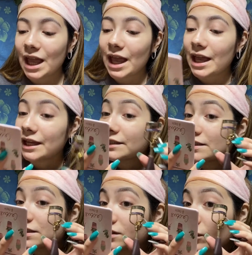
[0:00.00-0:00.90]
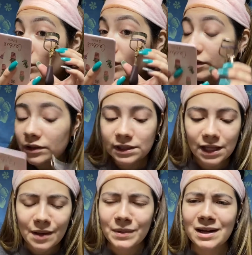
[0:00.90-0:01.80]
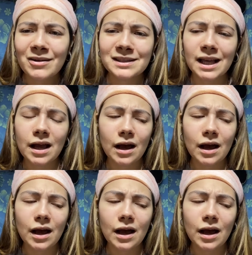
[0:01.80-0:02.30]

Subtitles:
and ordered some, and I was like,